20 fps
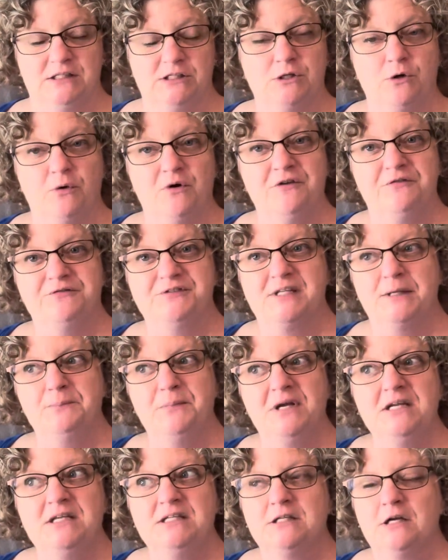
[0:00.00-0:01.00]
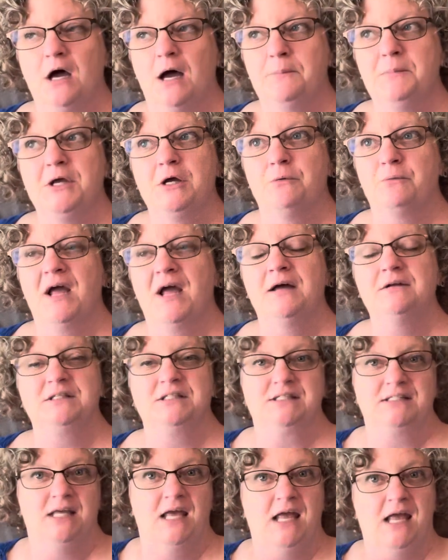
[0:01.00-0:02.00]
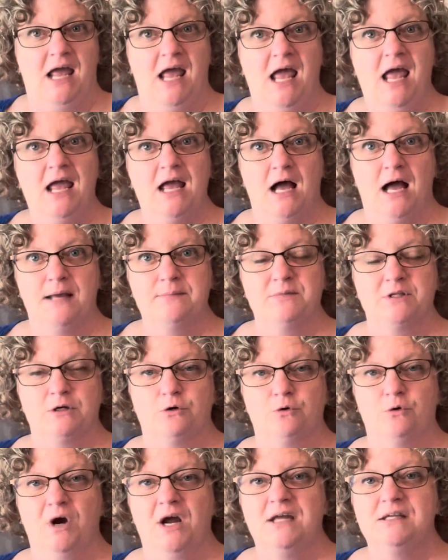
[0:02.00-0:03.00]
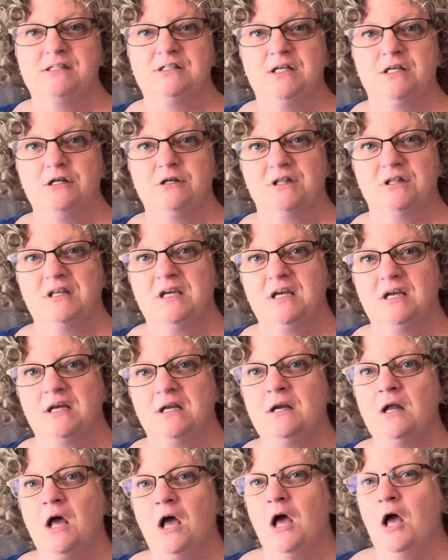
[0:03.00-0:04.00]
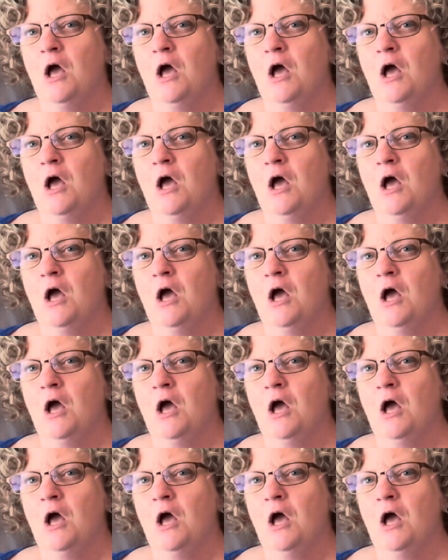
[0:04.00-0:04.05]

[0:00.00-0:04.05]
So if somebody's coming around and saying, hey, I'm the Christ, and you're thinking,